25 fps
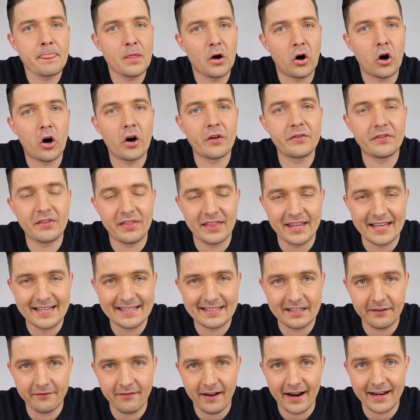on
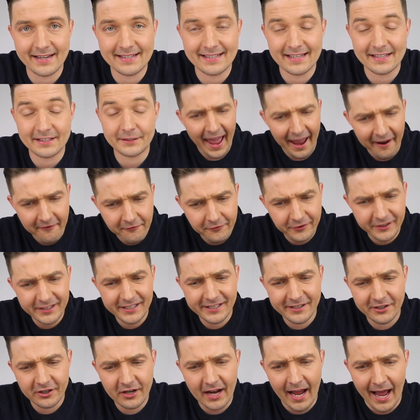these devices. Every
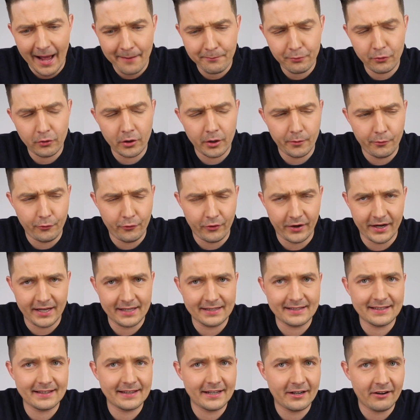year, Apple
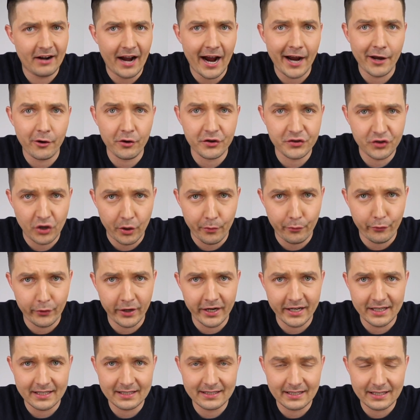upgrades their iOS
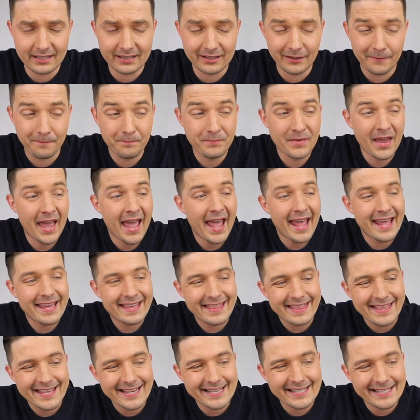operating system.
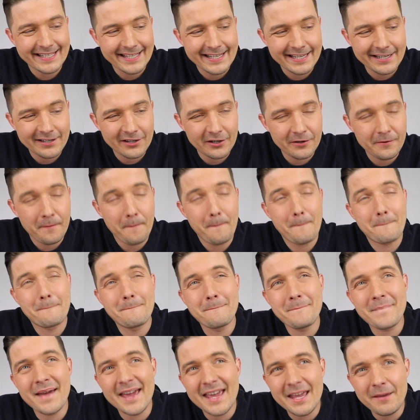This year,
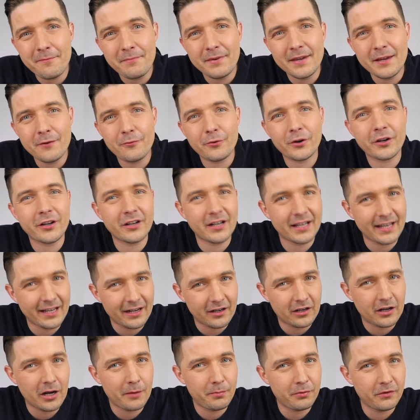maybe we're gonna get
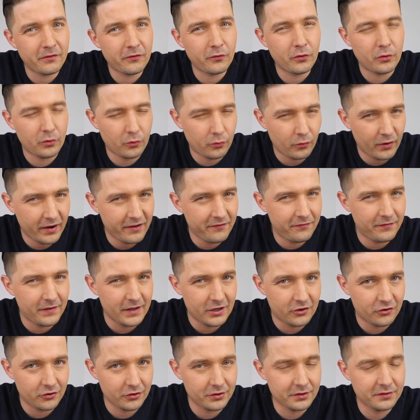a couple of great
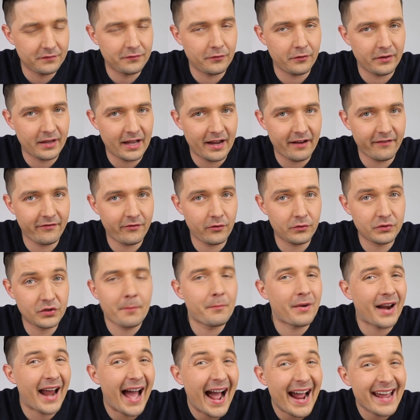features for the iPhones,
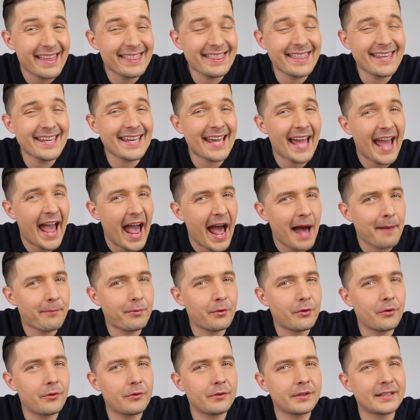but I think
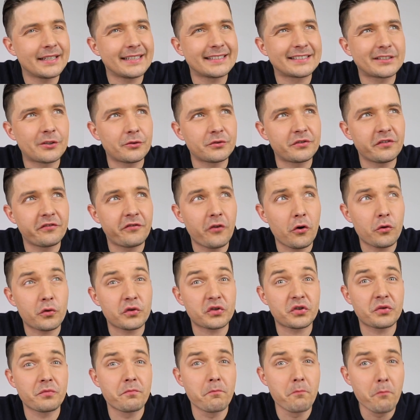Apple is going to
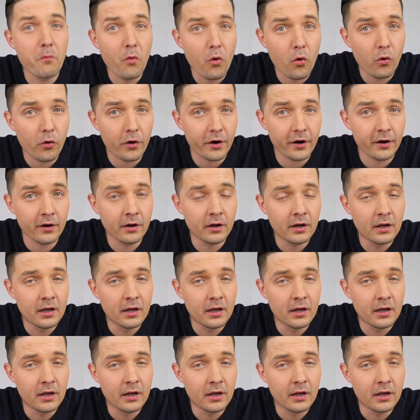focus more